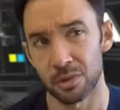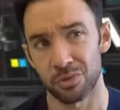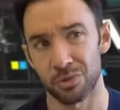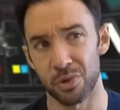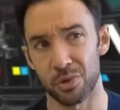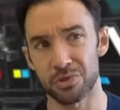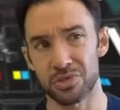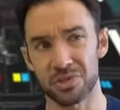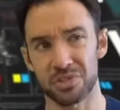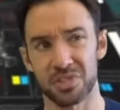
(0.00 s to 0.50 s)

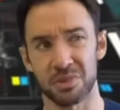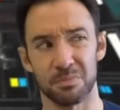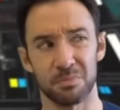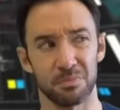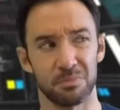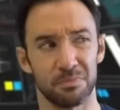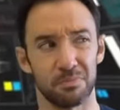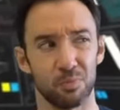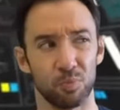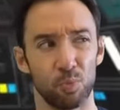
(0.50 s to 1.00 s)
Those are some
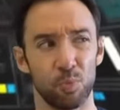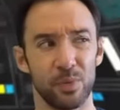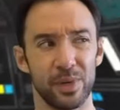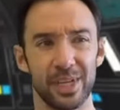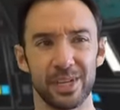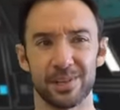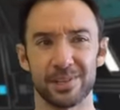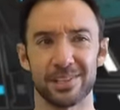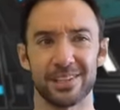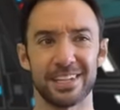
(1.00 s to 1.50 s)

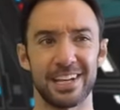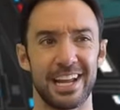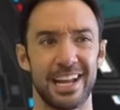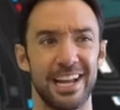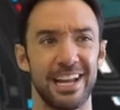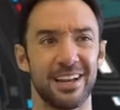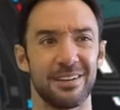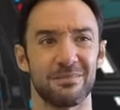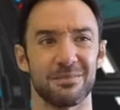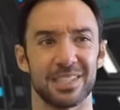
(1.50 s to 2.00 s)
weird
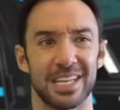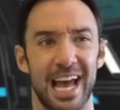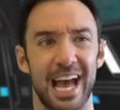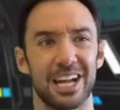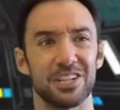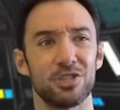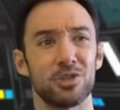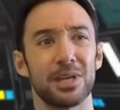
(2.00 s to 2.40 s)
names. How'd